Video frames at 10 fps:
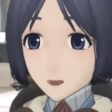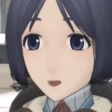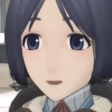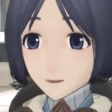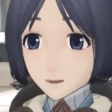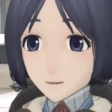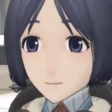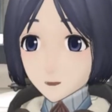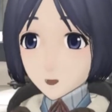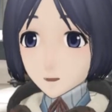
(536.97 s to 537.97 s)
I'll do a spot
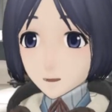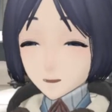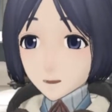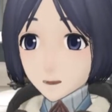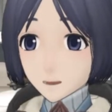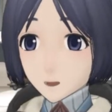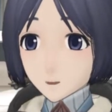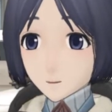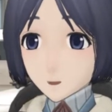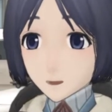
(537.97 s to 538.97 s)
check on the Edelweiss
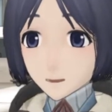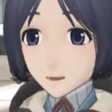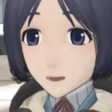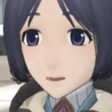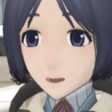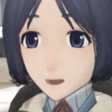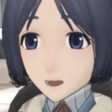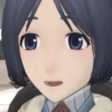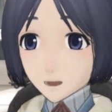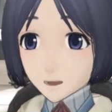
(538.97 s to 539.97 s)
now, to make sure it's ready
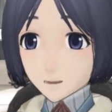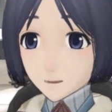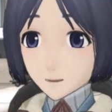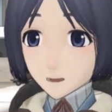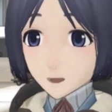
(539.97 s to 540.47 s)
to go at any